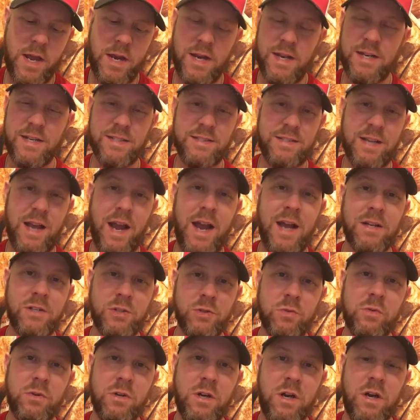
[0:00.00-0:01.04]
And it's
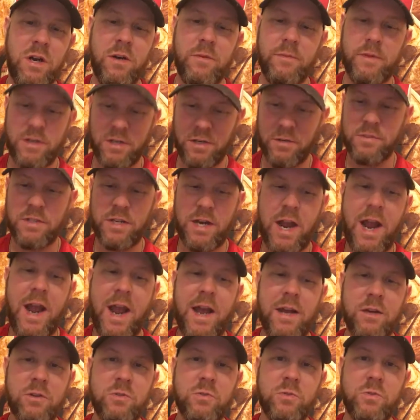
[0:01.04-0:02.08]
actual gum. It comes in an
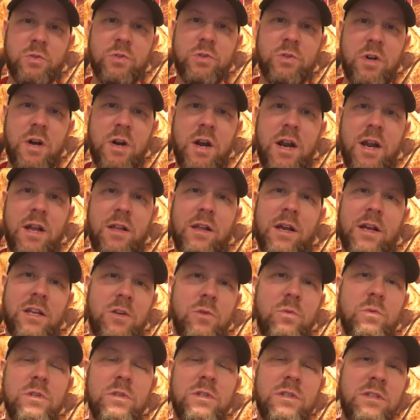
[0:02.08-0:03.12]
actual tray like you
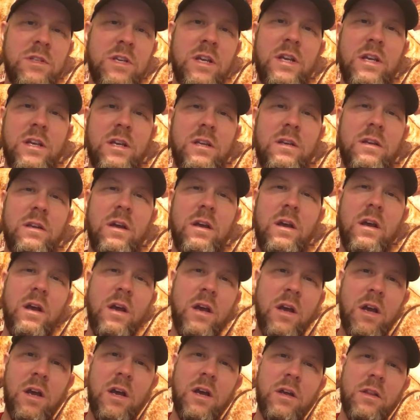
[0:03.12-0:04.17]
would see in
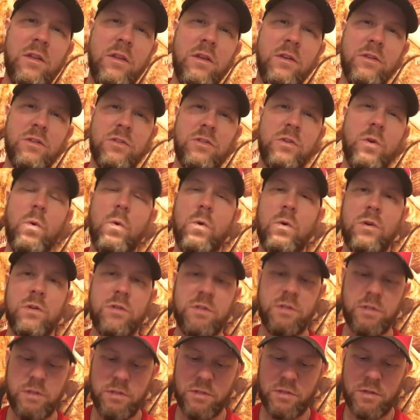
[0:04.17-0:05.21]
the stores
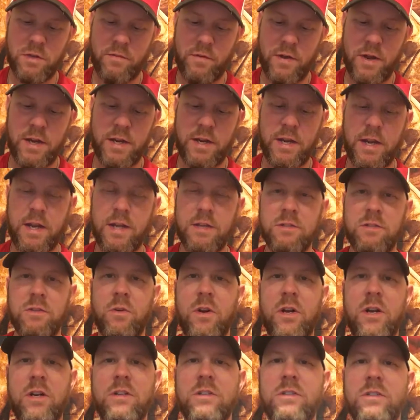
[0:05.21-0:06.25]
and stuff like that. So
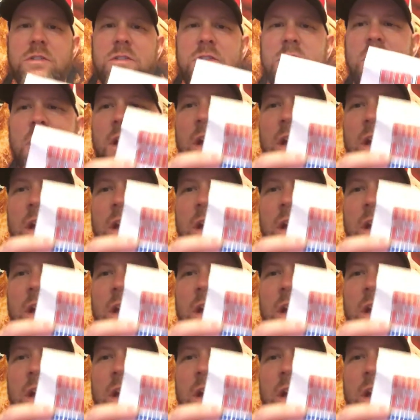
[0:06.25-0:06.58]
here's,